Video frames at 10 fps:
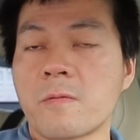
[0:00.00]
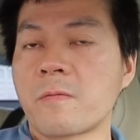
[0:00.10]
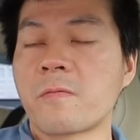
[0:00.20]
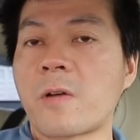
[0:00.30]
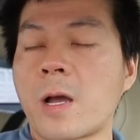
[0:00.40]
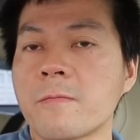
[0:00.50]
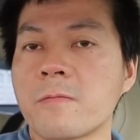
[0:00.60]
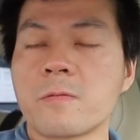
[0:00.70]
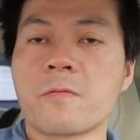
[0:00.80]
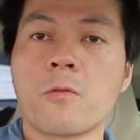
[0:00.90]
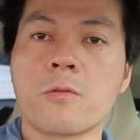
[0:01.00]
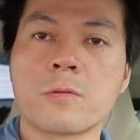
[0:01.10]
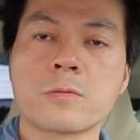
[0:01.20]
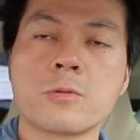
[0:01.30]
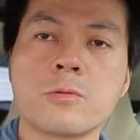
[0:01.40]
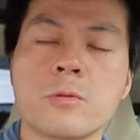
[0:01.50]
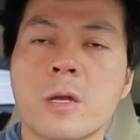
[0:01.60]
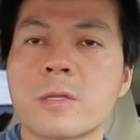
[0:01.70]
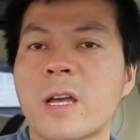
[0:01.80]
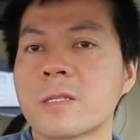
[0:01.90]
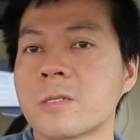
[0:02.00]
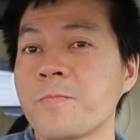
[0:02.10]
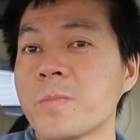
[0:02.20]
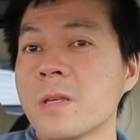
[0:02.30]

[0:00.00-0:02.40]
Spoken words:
5, 4, 2 night.